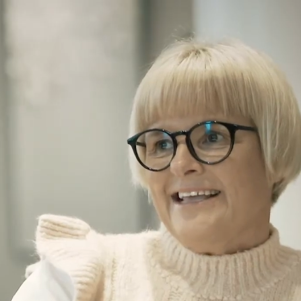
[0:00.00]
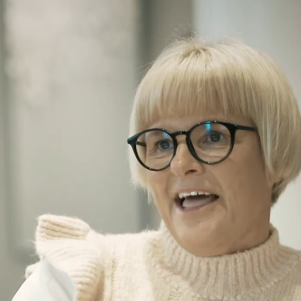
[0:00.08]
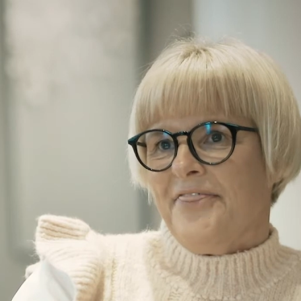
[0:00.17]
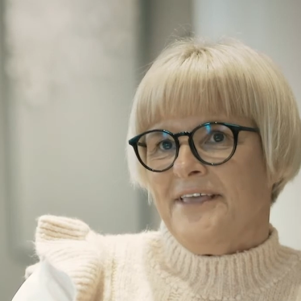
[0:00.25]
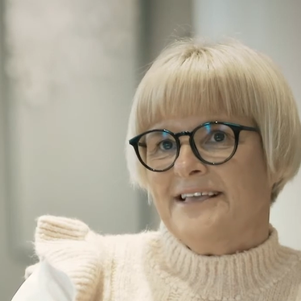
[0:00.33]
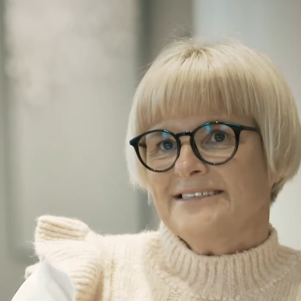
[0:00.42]

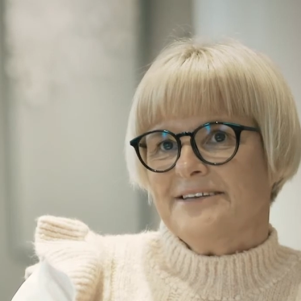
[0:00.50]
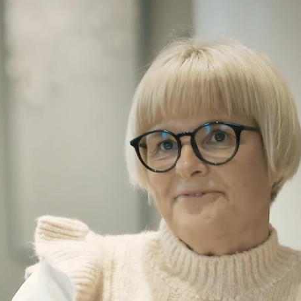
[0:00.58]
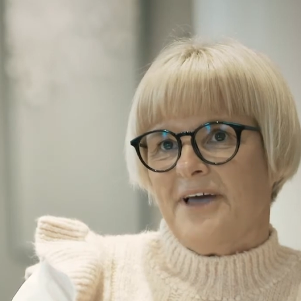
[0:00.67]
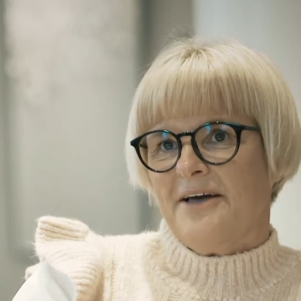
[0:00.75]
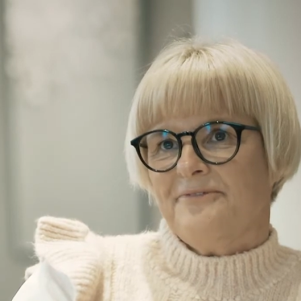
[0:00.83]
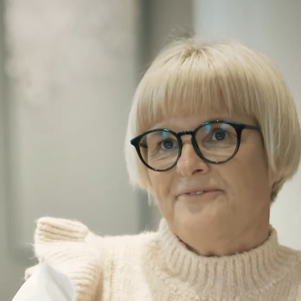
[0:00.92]
I think as
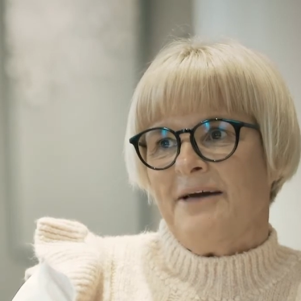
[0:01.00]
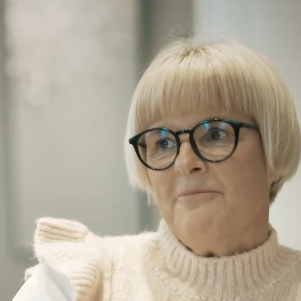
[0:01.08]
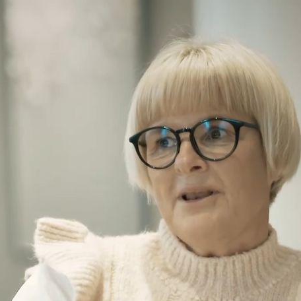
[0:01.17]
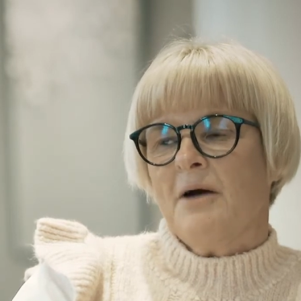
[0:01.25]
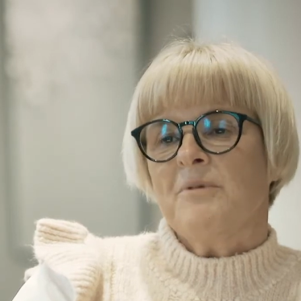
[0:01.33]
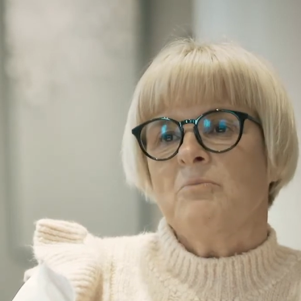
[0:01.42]
a
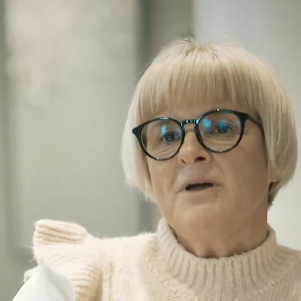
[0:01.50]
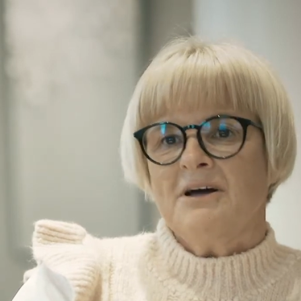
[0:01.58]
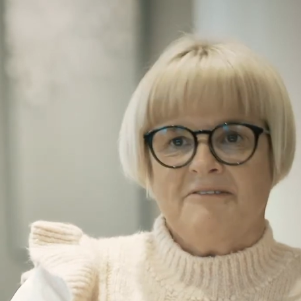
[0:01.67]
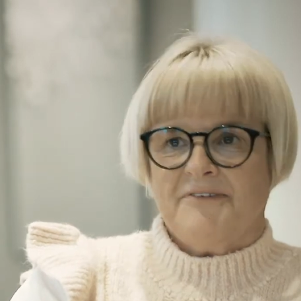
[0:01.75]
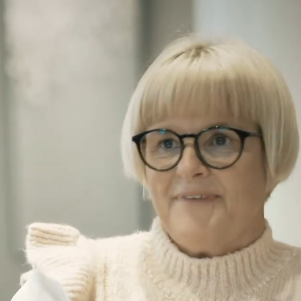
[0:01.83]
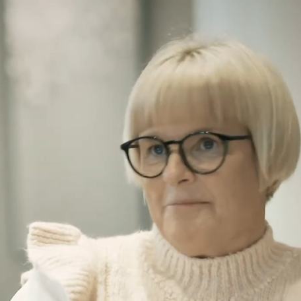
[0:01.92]
family, we
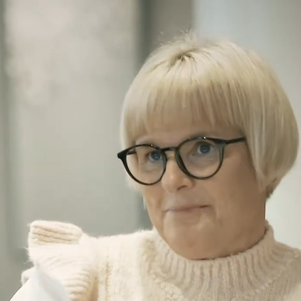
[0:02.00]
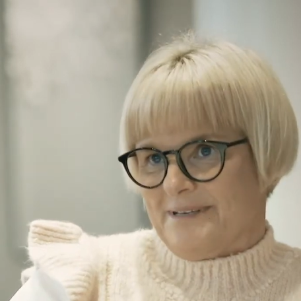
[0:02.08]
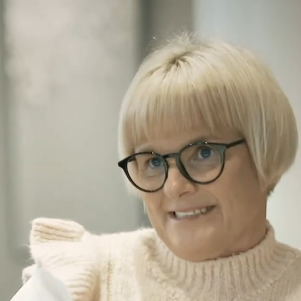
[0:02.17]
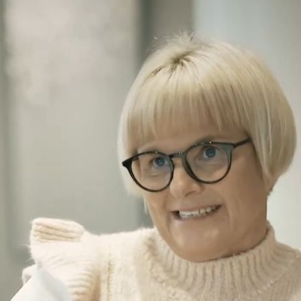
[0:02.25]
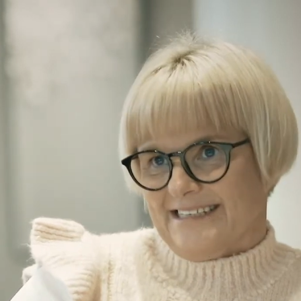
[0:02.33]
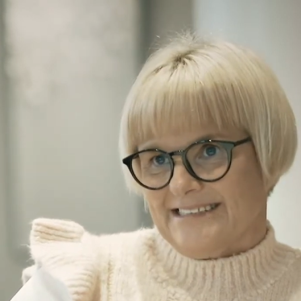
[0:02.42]
are a family
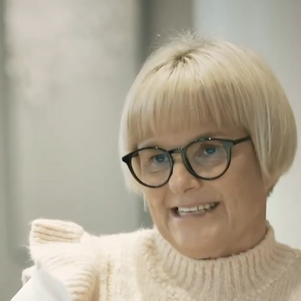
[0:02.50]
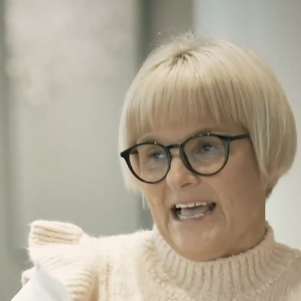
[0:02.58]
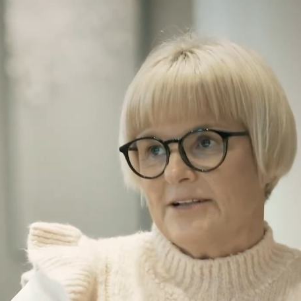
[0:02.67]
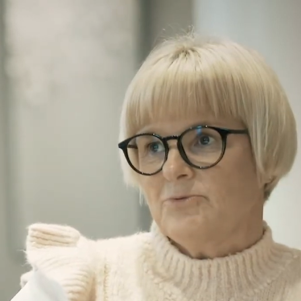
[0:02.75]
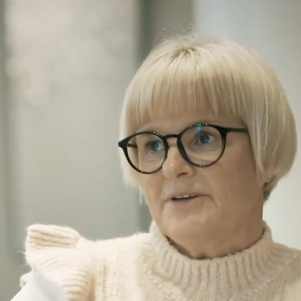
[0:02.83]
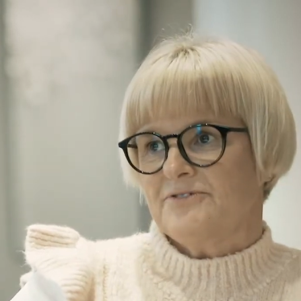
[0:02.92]
business,
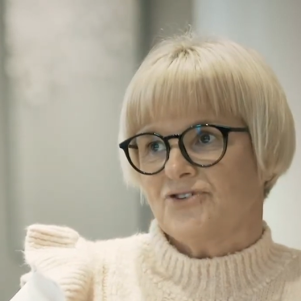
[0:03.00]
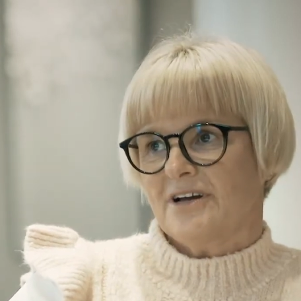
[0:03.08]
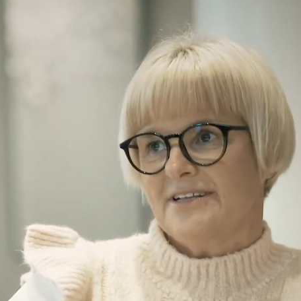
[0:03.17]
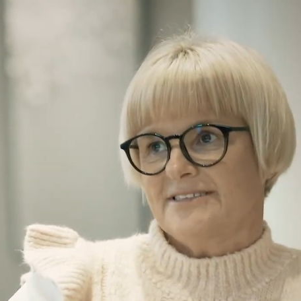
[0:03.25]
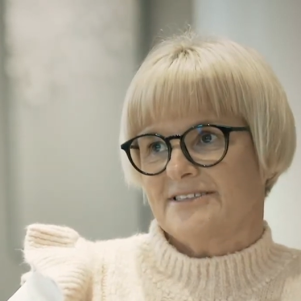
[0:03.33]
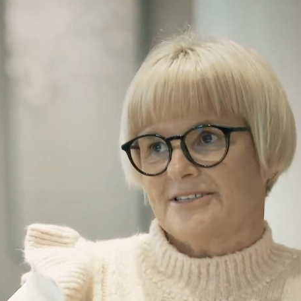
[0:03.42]
and we've
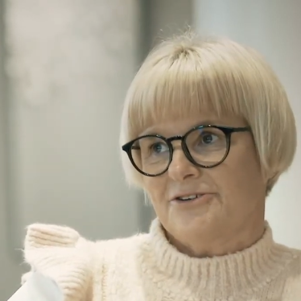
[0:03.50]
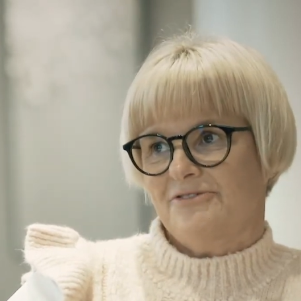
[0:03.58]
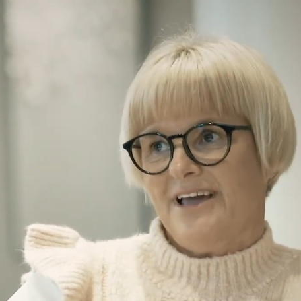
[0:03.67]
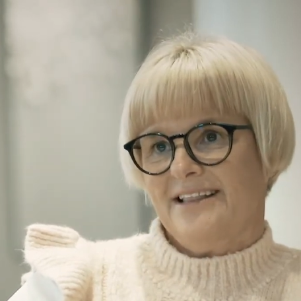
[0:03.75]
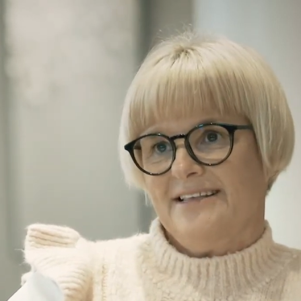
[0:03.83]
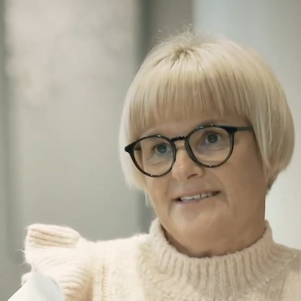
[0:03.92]
tried to
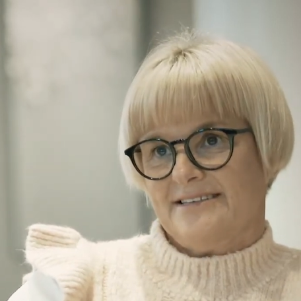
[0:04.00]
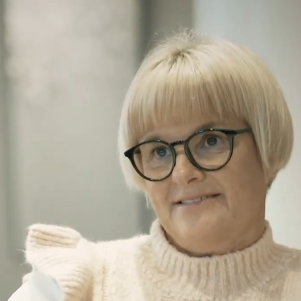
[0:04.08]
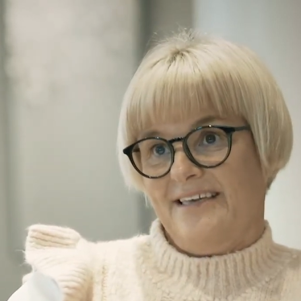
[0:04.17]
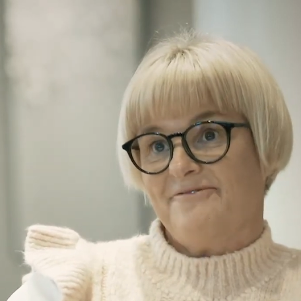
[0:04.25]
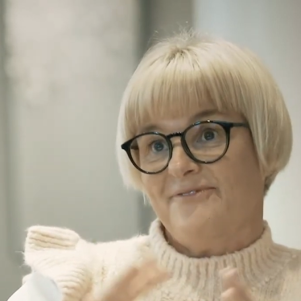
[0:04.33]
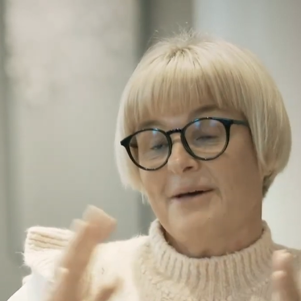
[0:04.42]
create this
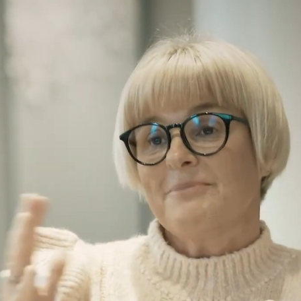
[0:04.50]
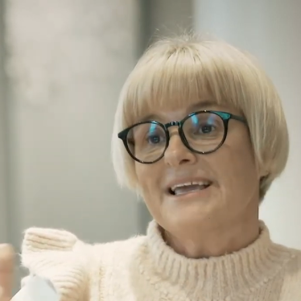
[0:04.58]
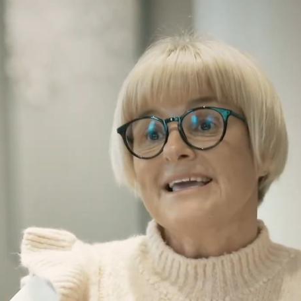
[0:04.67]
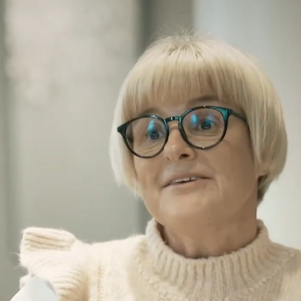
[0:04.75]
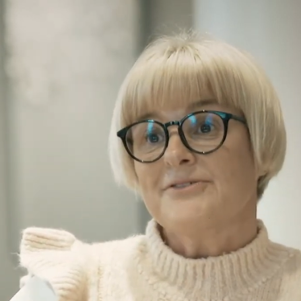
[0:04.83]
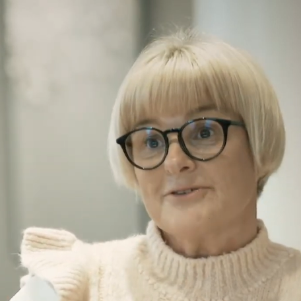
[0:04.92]
family
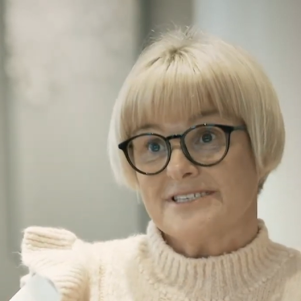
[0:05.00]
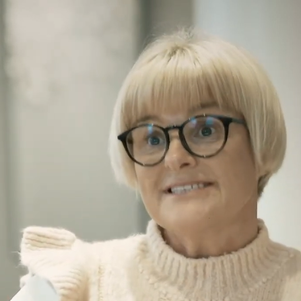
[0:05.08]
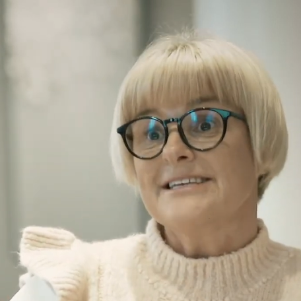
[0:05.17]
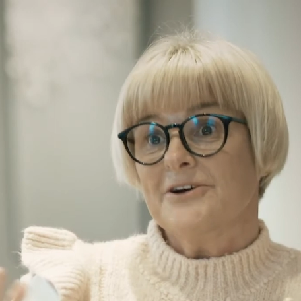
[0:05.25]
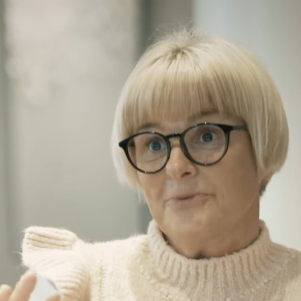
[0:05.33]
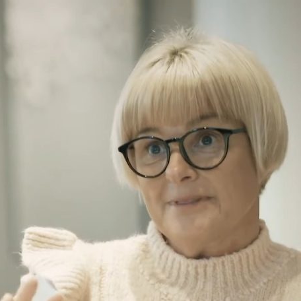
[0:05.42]
ethos
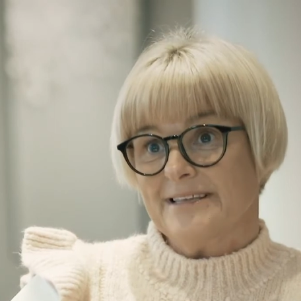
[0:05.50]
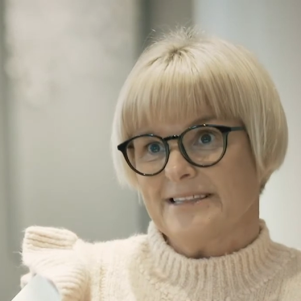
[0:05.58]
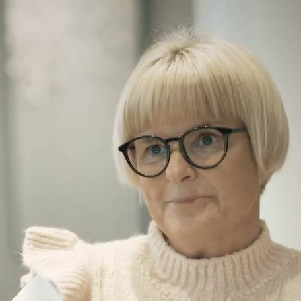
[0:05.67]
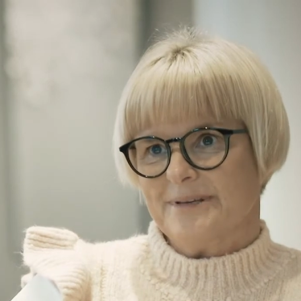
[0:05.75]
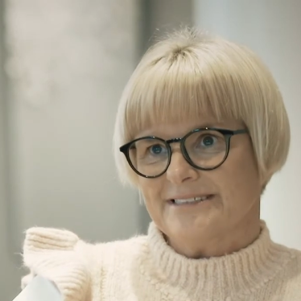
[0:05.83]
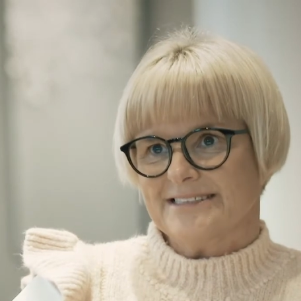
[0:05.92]
still within
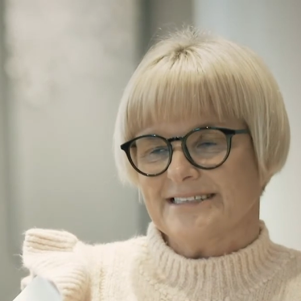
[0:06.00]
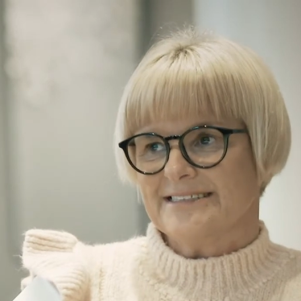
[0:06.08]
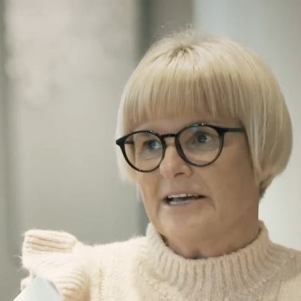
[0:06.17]
the business.